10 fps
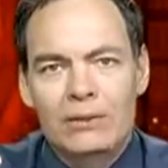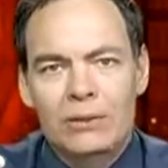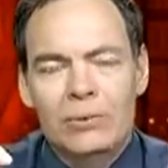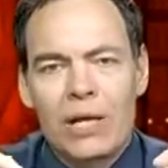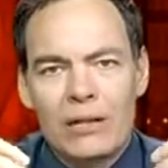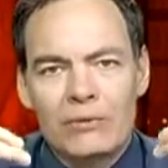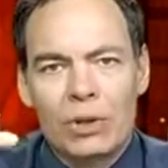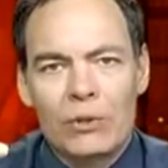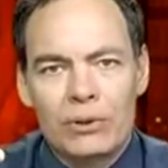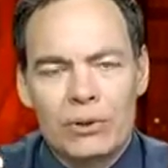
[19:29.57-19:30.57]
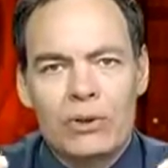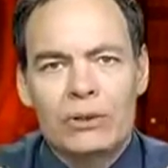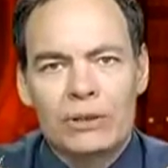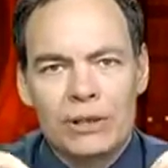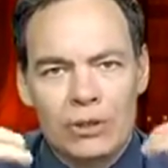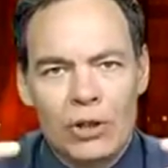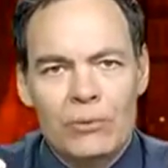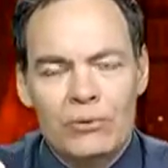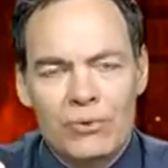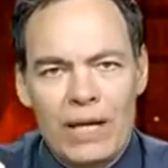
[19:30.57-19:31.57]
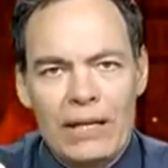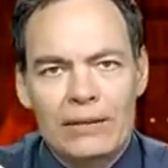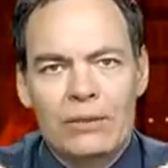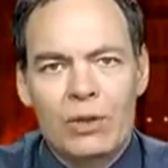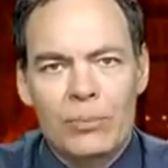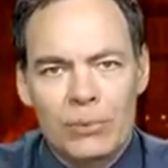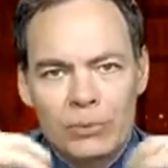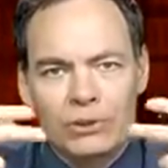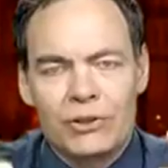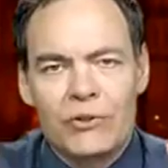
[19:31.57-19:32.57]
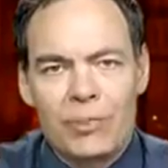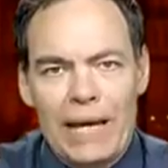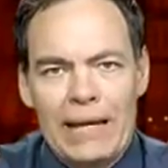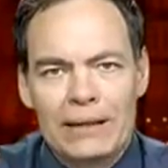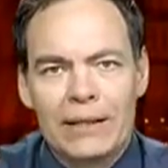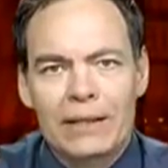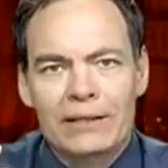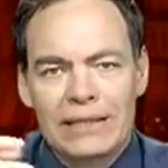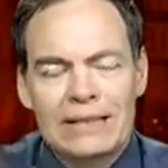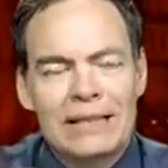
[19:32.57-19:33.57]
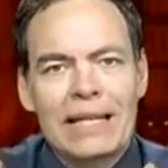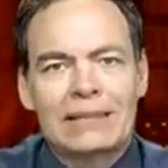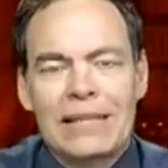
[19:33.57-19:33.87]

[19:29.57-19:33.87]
some kind of global currency, global Fed, global reserve bank? Is that the next